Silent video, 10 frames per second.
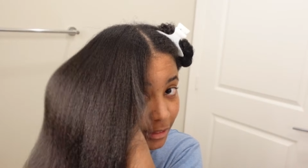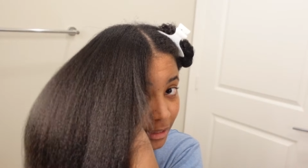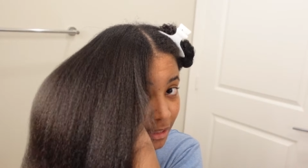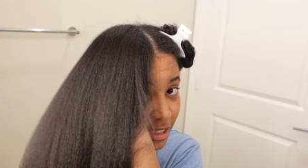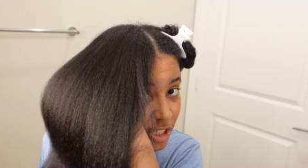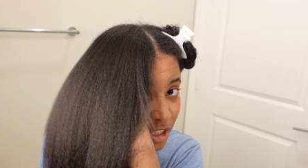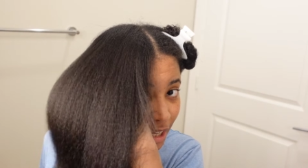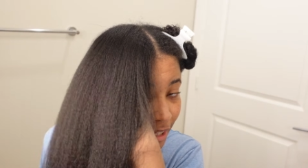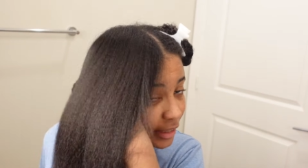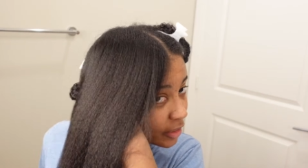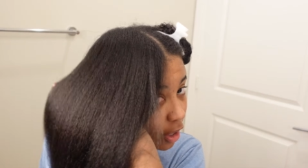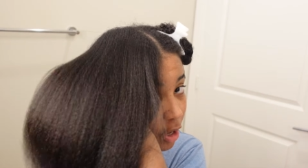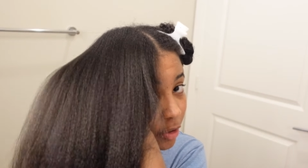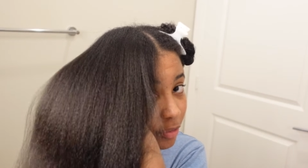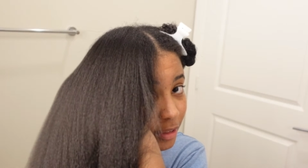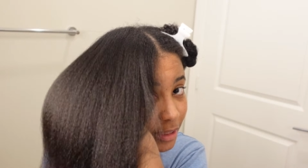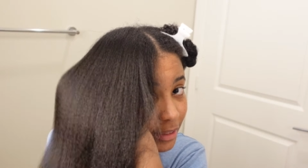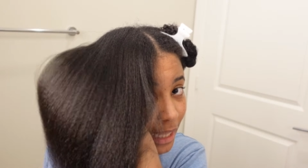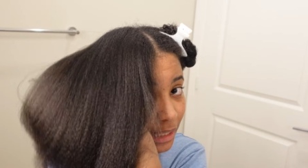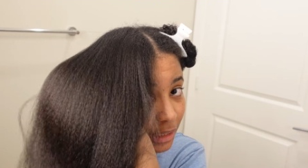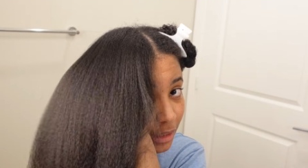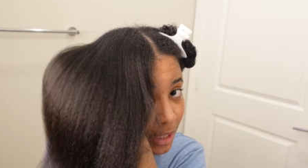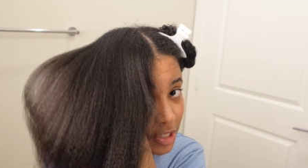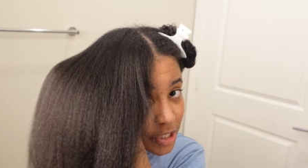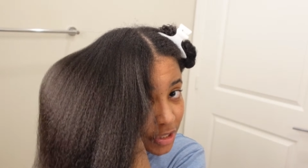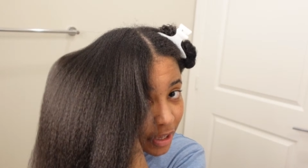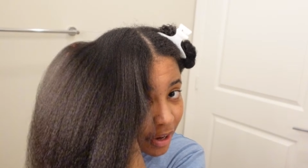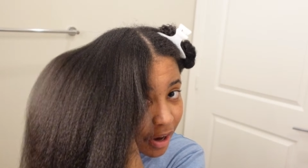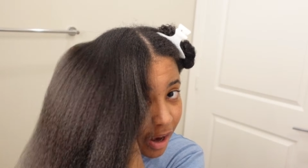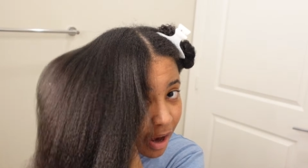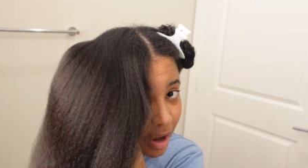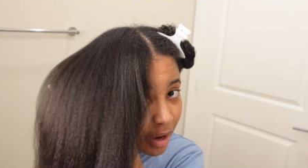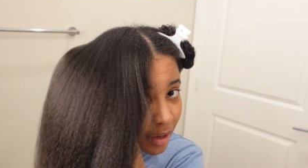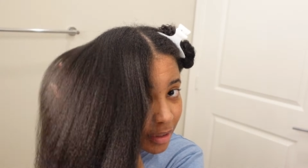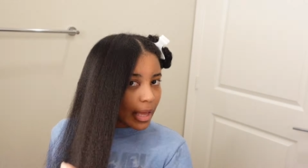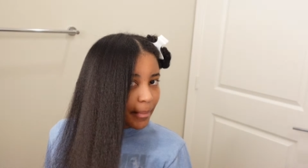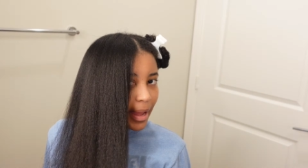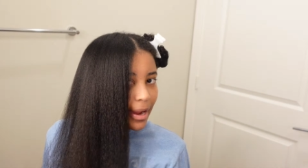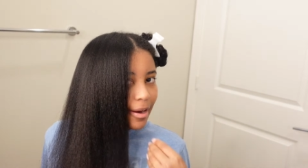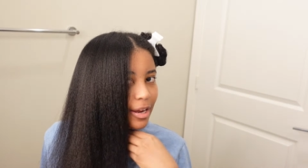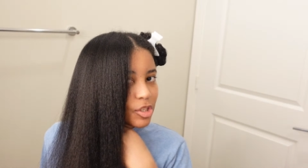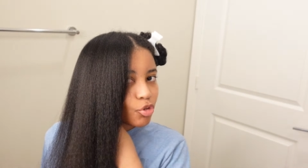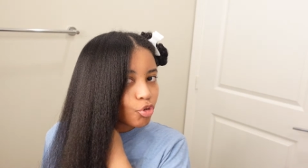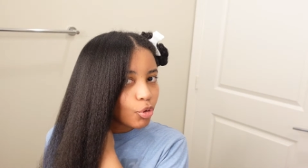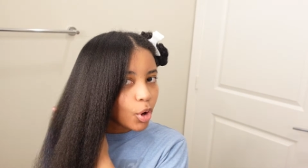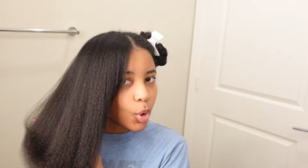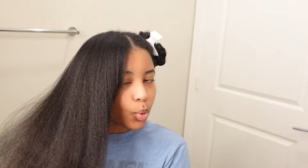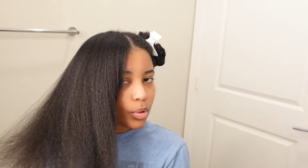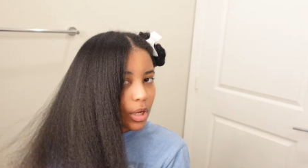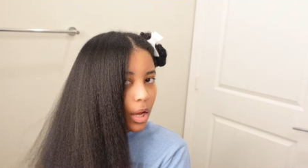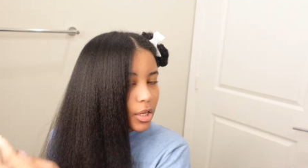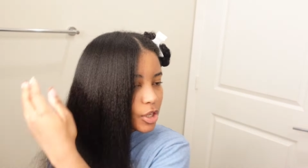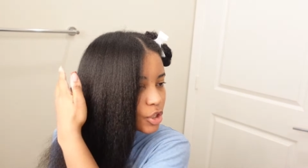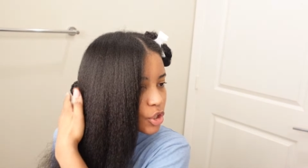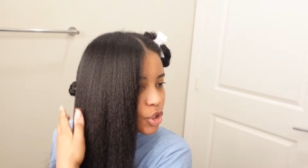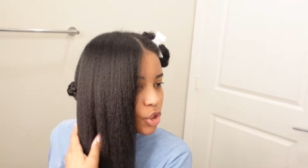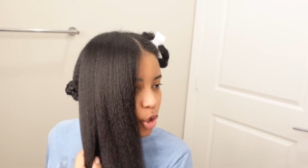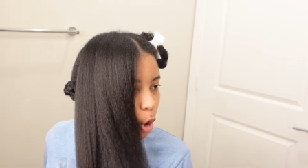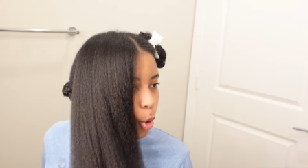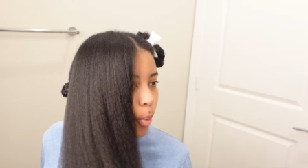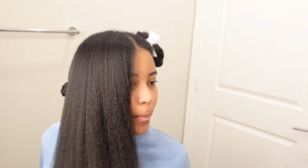Look at the shine and aura, look at that luster. And my hair has grown so